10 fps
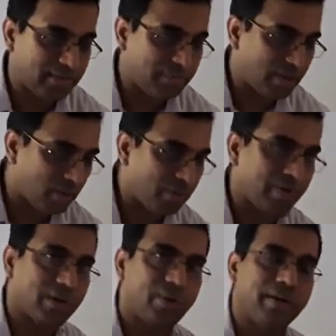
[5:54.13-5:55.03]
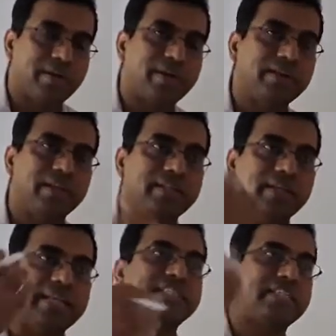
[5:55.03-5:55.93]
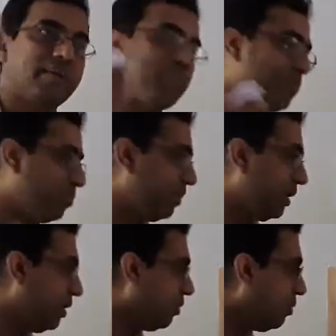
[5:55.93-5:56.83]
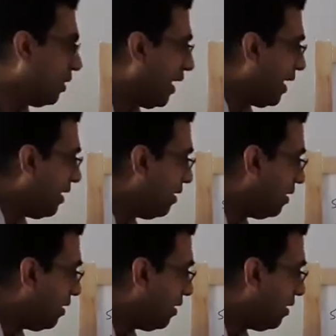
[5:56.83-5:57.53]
If they are not regulated, then the next step would be you add